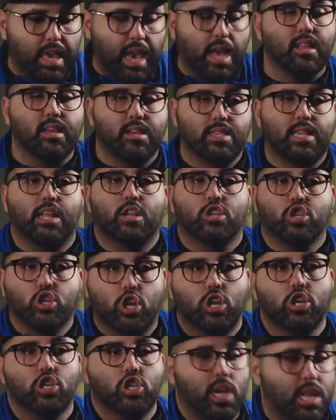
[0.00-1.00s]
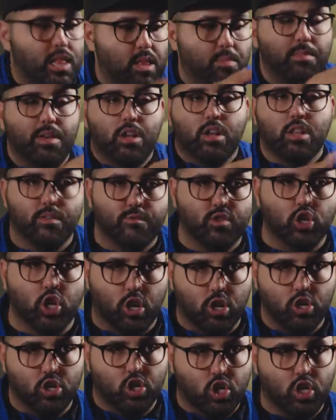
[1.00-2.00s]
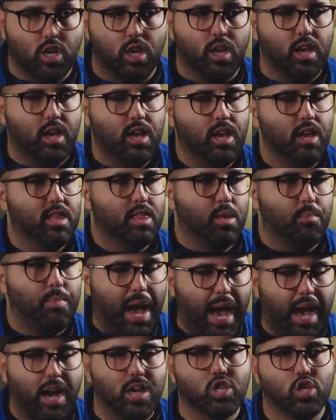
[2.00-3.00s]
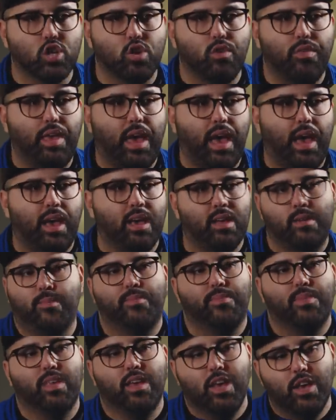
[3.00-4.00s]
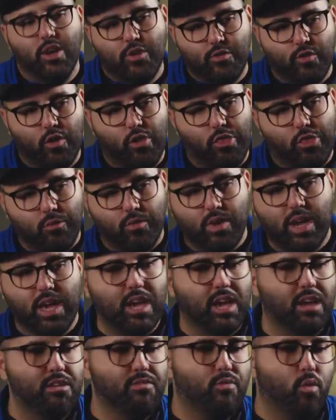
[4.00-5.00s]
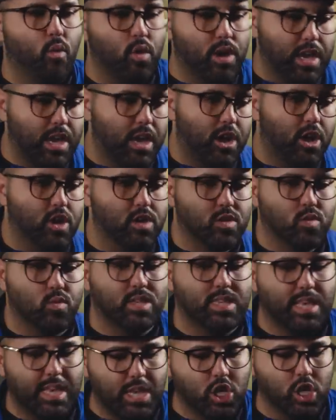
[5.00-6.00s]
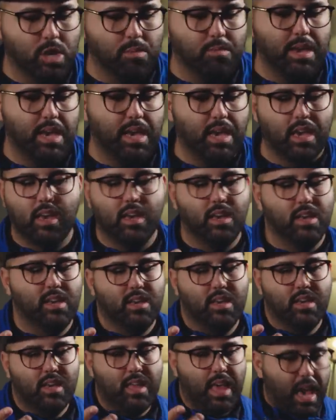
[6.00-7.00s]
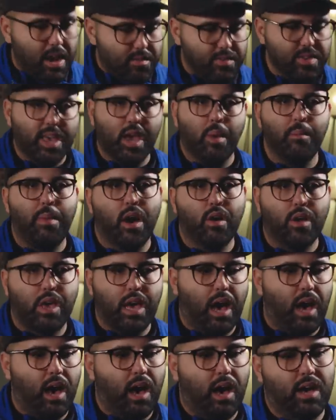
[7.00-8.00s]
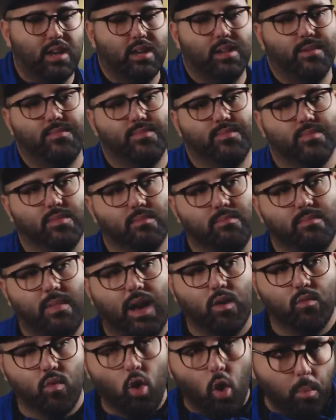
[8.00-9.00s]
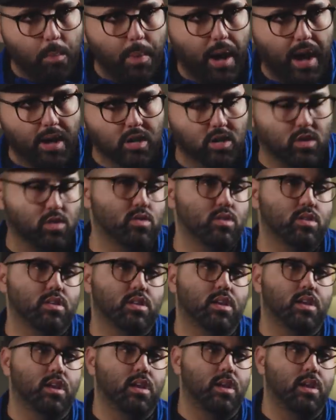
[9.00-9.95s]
kicked us out of church in the middle of church. The pastor that for three, four years was teaching me everything about God, my role model.